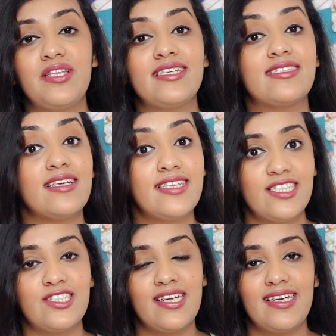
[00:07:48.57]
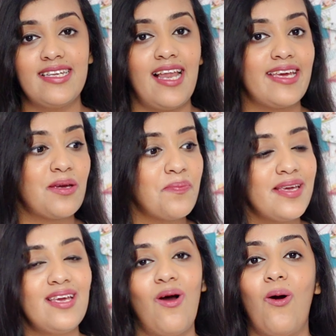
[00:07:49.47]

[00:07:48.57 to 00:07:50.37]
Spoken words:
this digitally like me,